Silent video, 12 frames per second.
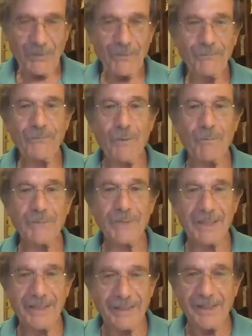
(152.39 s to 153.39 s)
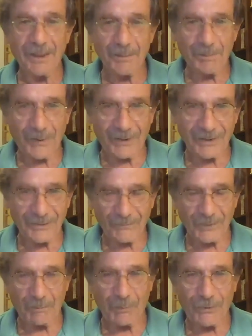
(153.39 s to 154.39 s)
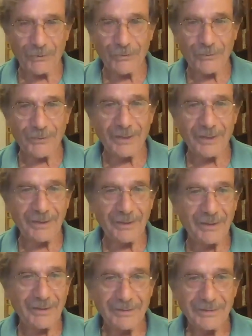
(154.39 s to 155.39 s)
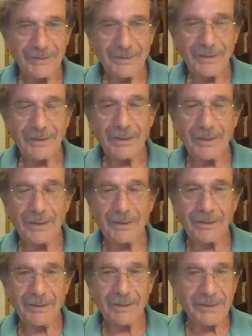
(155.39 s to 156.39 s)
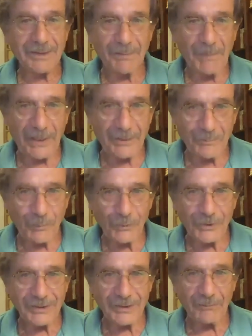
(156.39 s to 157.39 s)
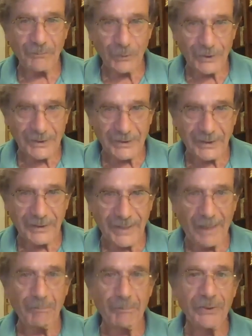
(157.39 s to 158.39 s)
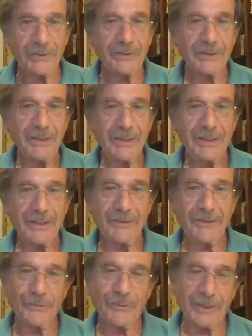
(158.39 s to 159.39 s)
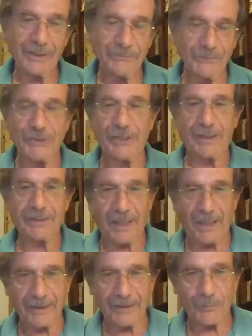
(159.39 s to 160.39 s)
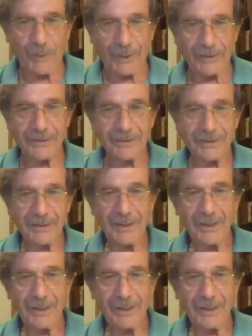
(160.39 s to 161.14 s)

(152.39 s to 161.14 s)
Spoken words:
from the linear part of the plot you can estimate what is their number, and you can reject the other ones.